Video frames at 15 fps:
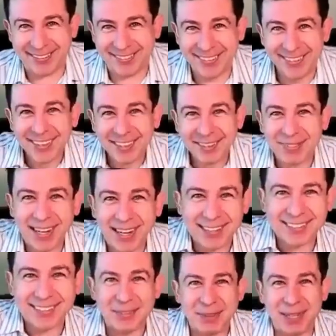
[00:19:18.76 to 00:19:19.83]
Yeah,
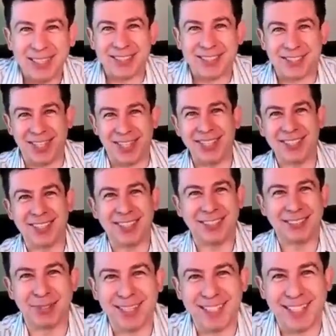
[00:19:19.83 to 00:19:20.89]
a stranger is
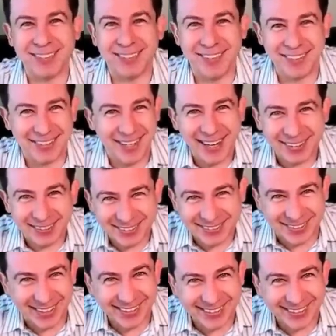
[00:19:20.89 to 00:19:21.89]
fucking around your house, right?